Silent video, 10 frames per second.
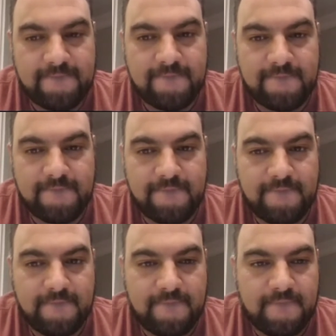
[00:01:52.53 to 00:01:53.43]

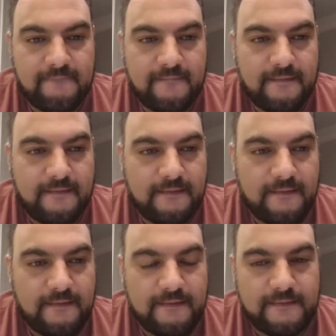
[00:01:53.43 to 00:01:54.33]

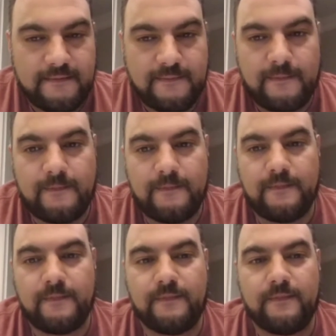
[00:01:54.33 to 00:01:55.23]

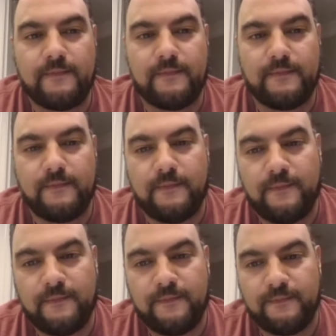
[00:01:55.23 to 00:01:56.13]

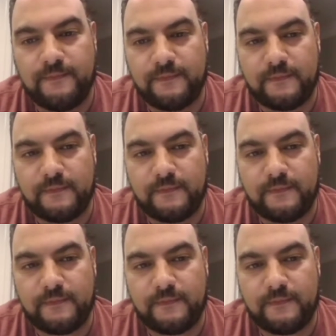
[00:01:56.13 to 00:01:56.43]
[no speech]